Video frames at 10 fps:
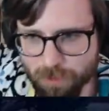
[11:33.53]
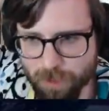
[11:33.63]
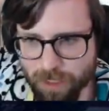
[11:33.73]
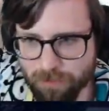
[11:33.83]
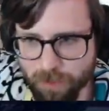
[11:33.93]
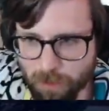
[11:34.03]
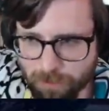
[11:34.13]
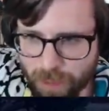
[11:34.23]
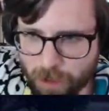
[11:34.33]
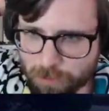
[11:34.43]
Wicked Flow
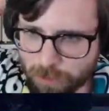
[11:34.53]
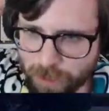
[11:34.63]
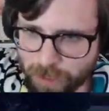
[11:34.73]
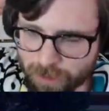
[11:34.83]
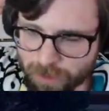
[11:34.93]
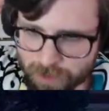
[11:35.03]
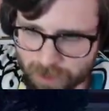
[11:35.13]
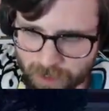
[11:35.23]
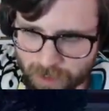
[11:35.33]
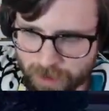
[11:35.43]
Foul Play or something
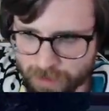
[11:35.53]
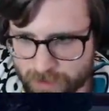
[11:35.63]
like that.